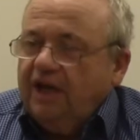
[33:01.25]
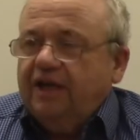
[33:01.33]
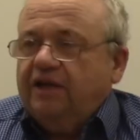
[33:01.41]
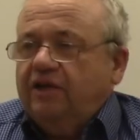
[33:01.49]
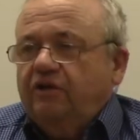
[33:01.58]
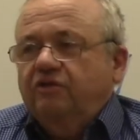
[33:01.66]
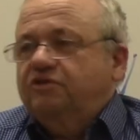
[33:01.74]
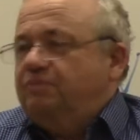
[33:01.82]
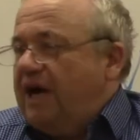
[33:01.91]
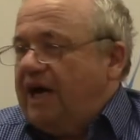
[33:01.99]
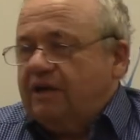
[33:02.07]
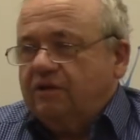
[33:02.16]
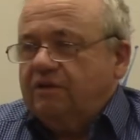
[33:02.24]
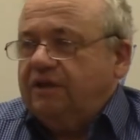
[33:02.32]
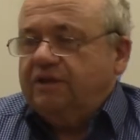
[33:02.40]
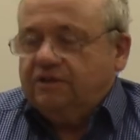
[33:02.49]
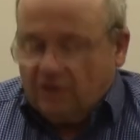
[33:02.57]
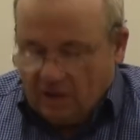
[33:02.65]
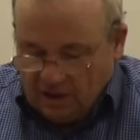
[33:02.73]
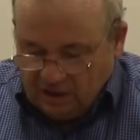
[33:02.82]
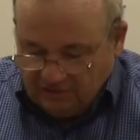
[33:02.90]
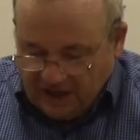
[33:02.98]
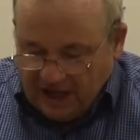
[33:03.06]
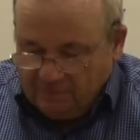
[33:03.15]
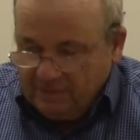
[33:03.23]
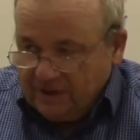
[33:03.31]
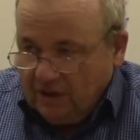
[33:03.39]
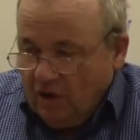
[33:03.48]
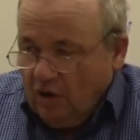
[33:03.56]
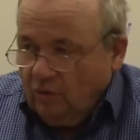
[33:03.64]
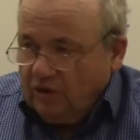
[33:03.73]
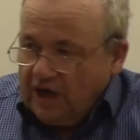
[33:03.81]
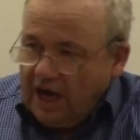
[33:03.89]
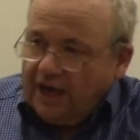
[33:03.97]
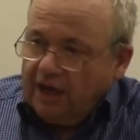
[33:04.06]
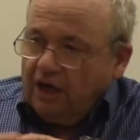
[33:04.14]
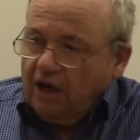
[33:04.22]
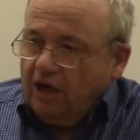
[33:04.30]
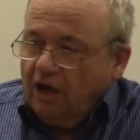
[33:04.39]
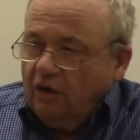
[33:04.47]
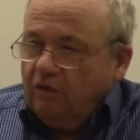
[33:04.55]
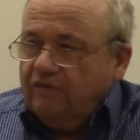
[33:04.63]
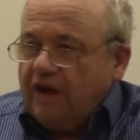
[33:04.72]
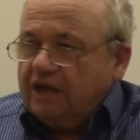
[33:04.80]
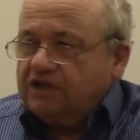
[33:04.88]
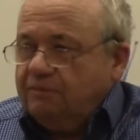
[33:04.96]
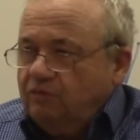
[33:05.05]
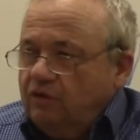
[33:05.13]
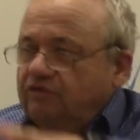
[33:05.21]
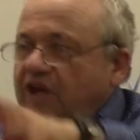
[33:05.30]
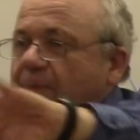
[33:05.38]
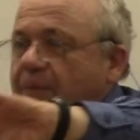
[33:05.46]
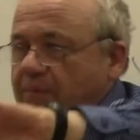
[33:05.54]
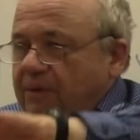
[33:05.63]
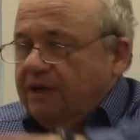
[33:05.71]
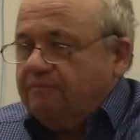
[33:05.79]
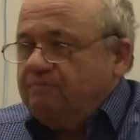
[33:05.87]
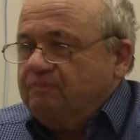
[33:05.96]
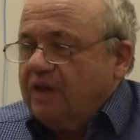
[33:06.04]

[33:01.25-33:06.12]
and a huge battle and all of that. But we've actually moved up a bit.